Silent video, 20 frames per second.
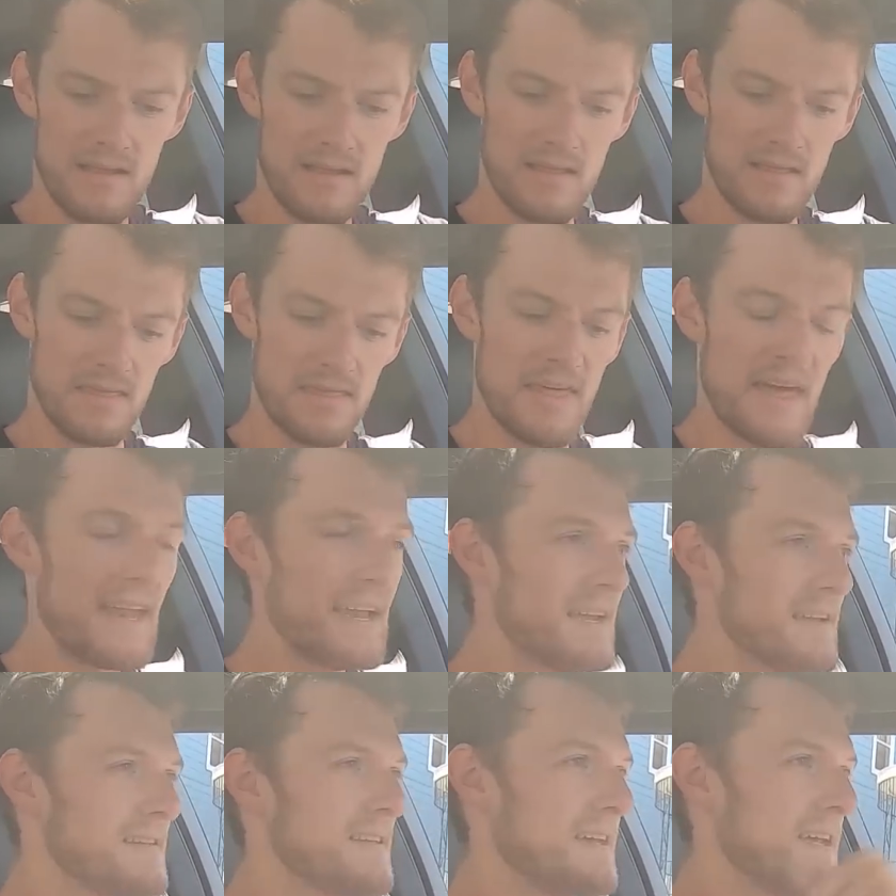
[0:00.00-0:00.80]

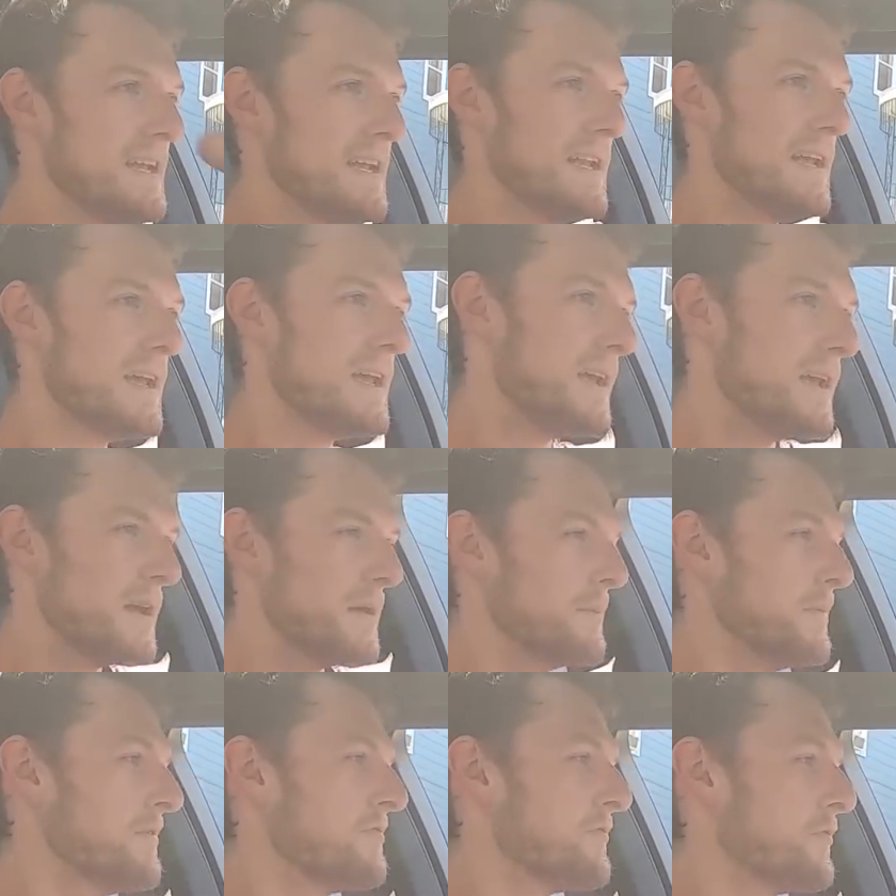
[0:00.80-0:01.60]
than it did
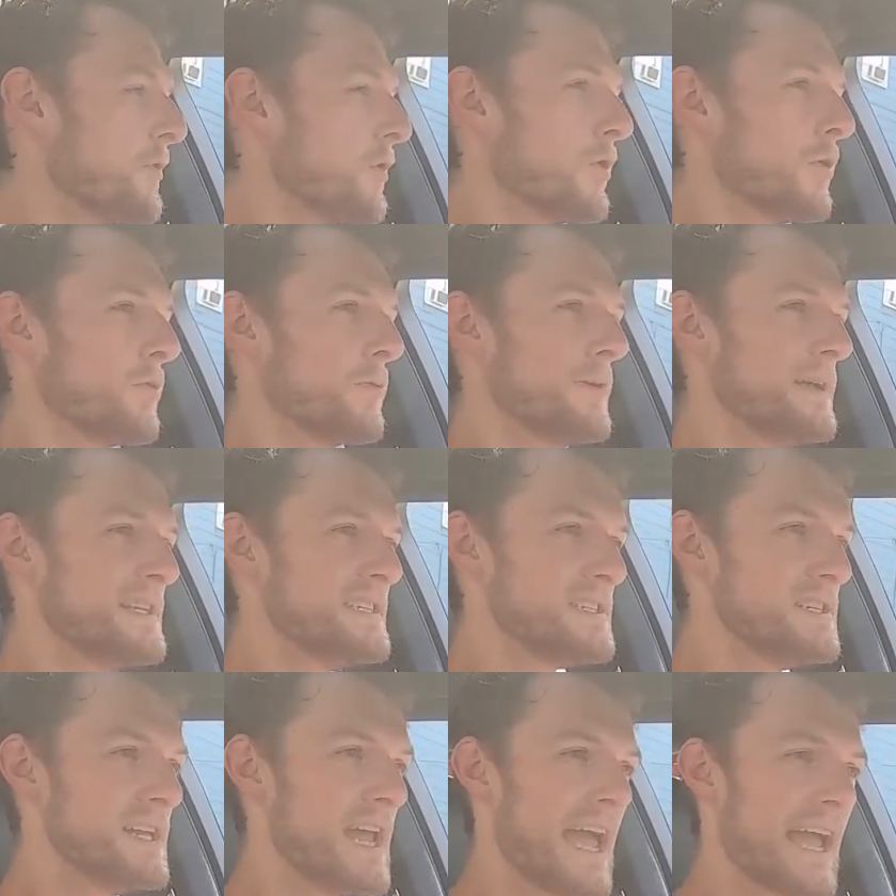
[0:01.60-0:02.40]
before we
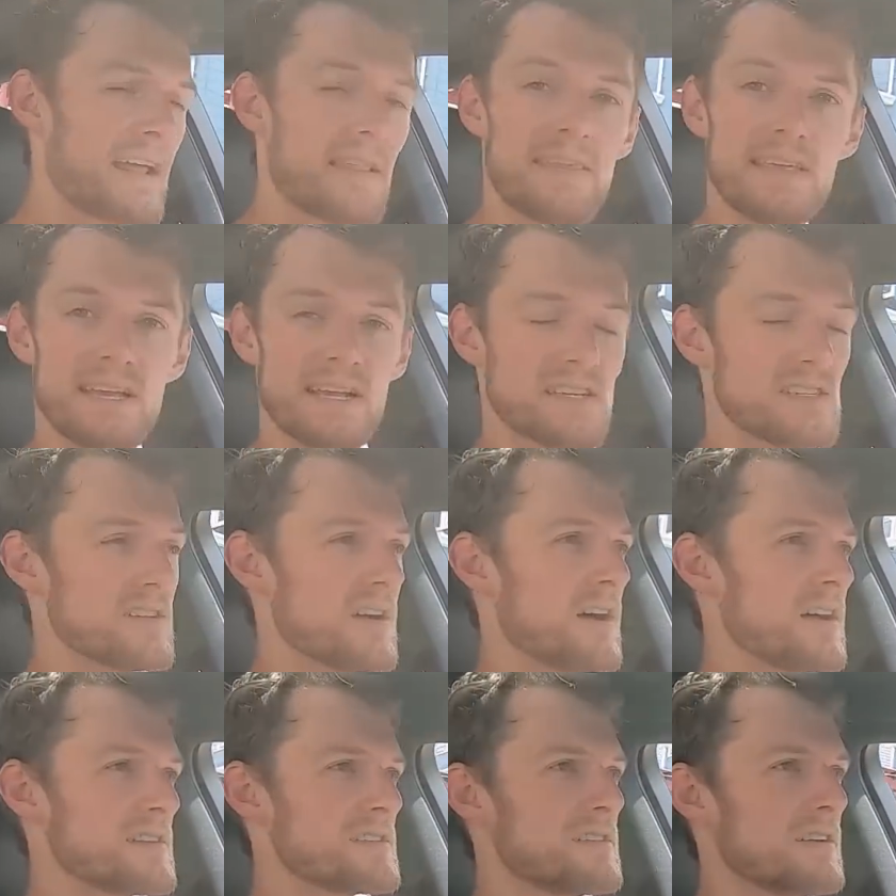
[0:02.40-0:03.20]
yanked the
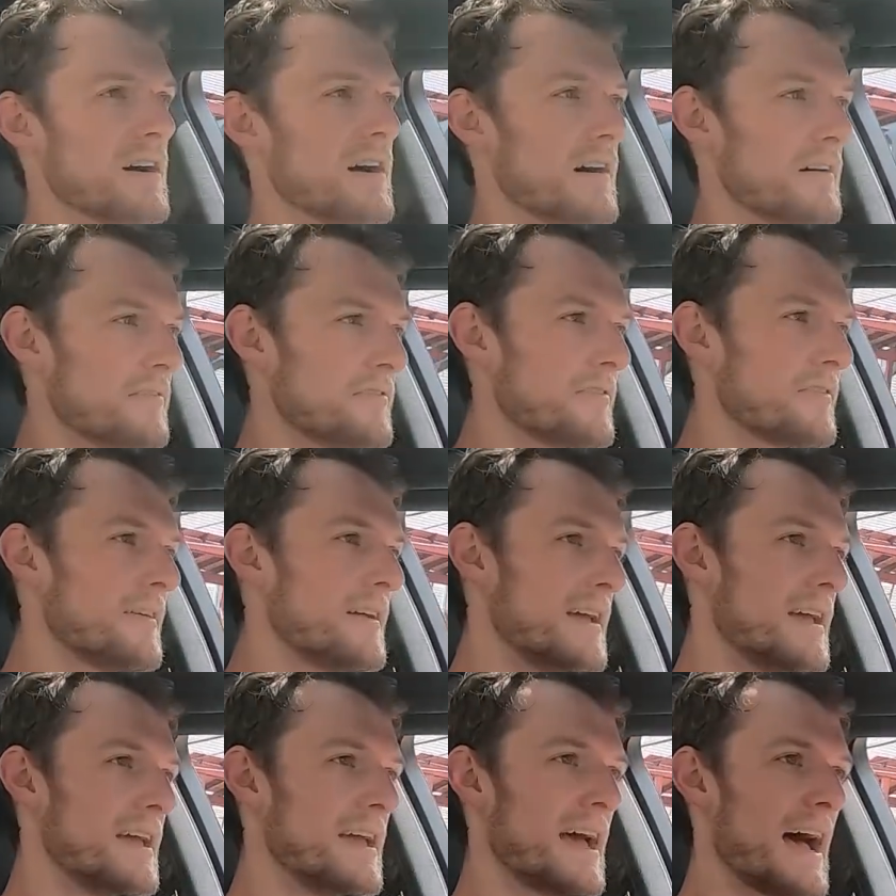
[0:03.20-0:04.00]
exhaust off.
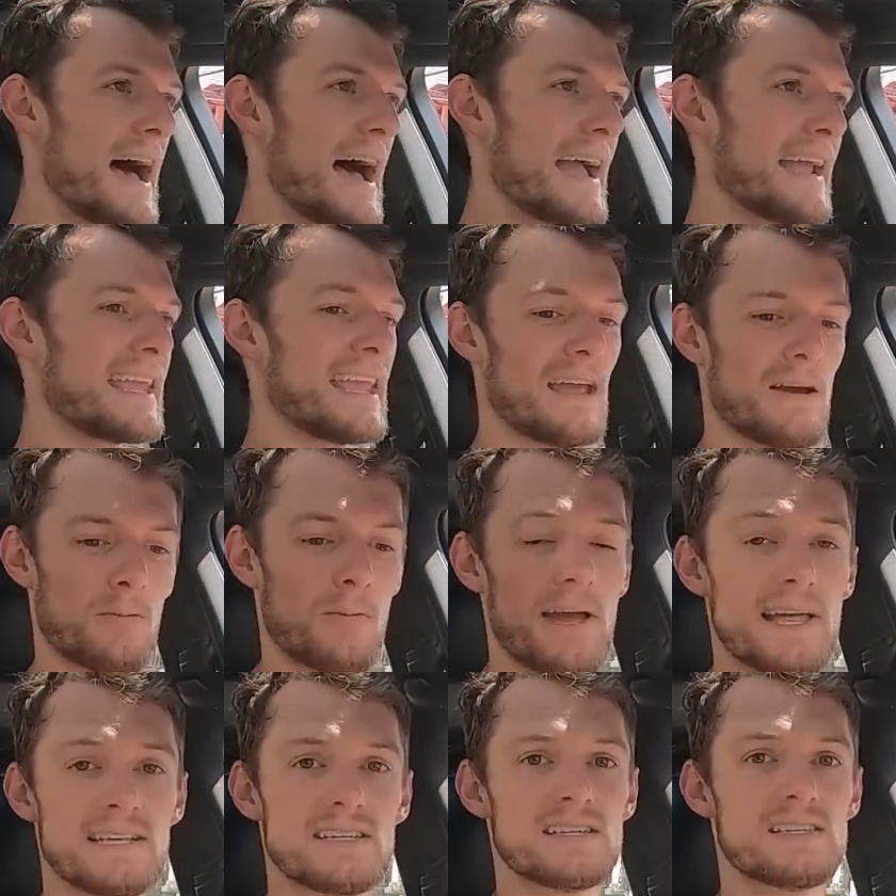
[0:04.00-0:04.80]
I can't
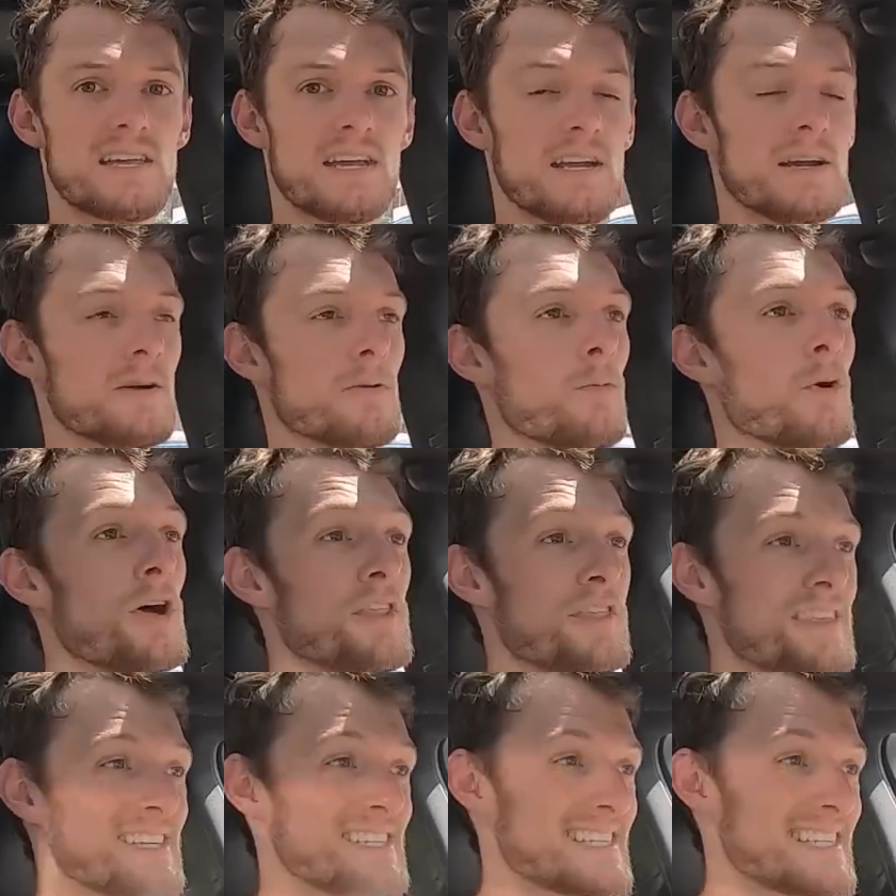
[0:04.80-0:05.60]
wait to hear
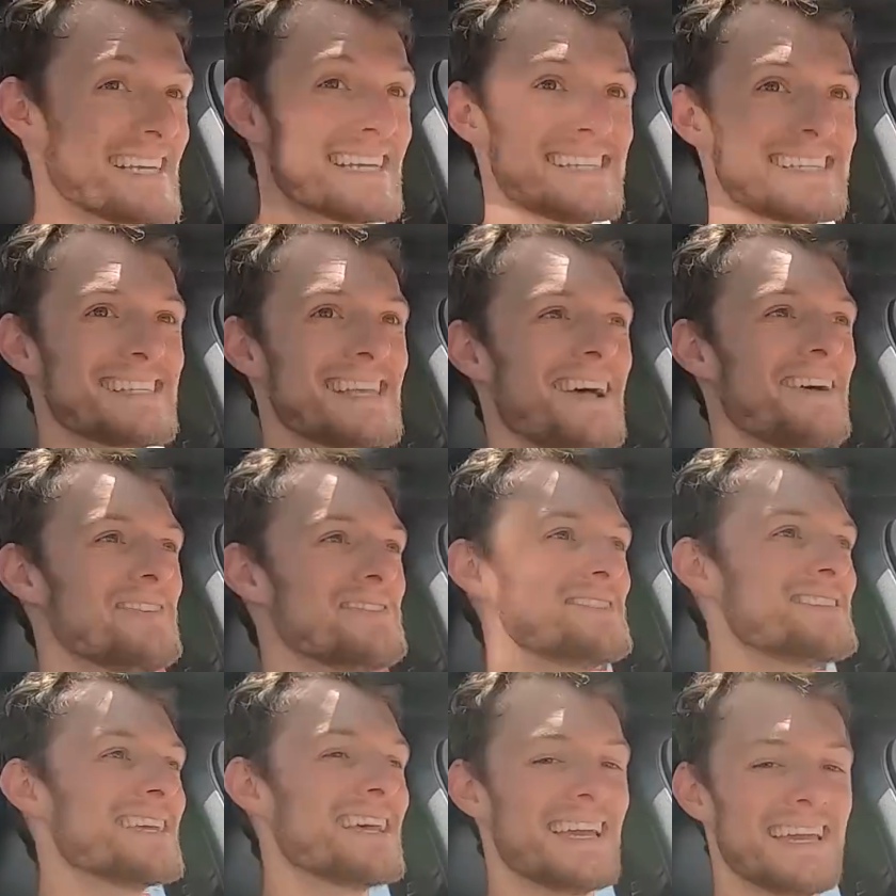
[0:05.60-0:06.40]
what this thing
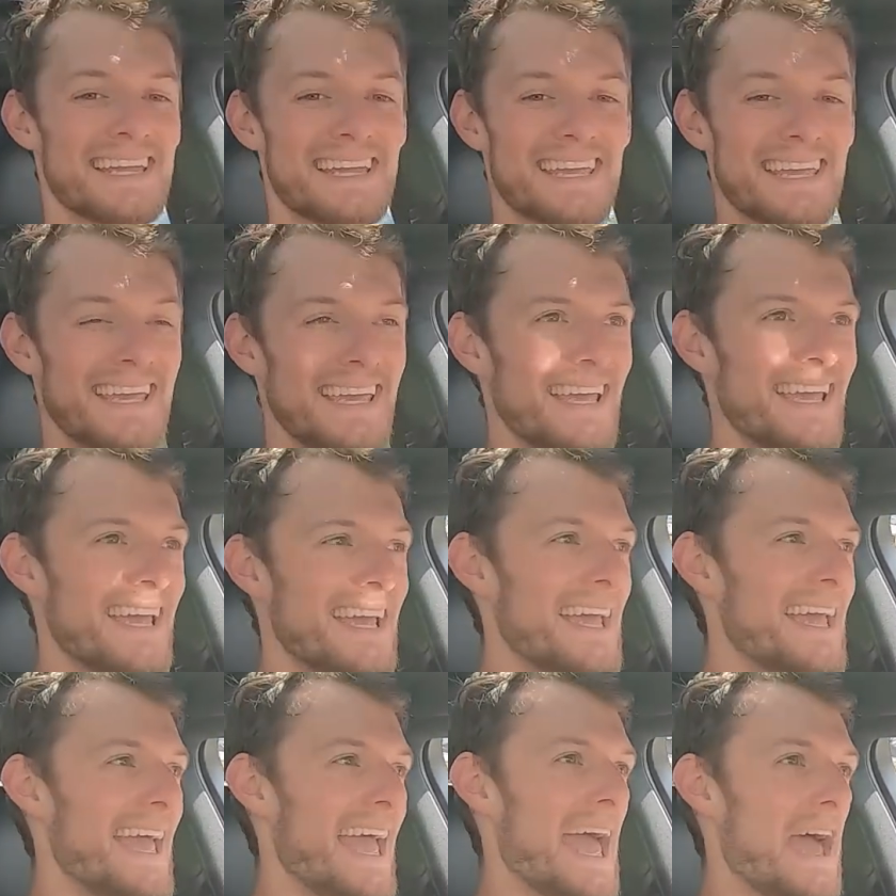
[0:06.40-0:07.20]
sounds like
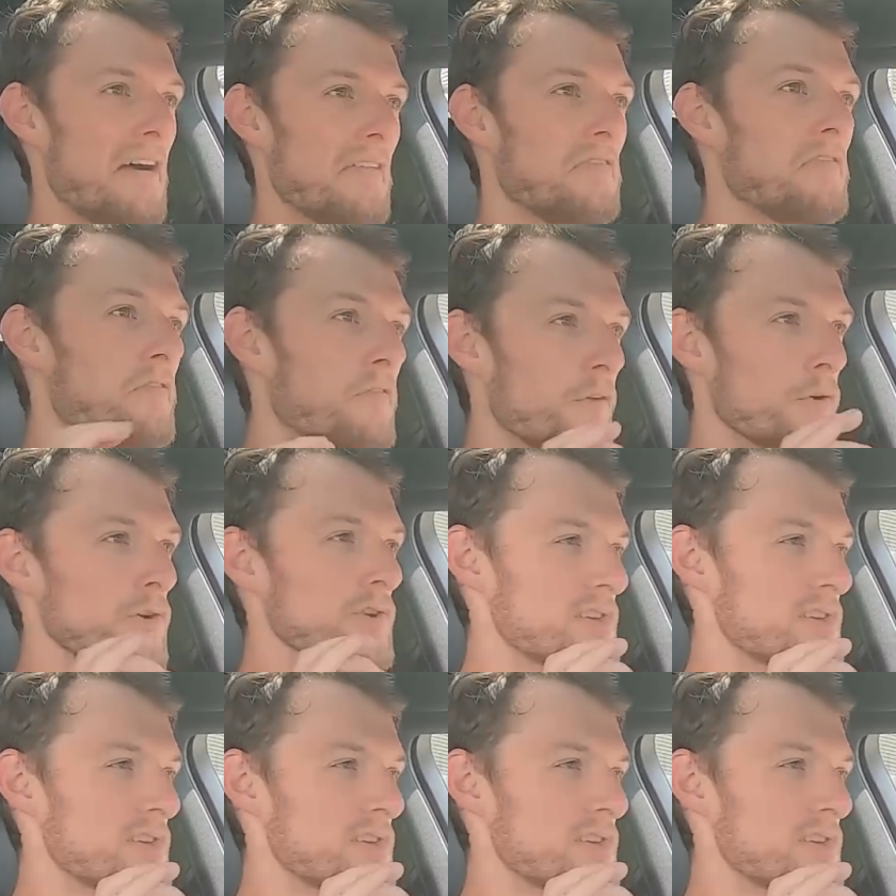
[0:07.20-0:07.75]
at full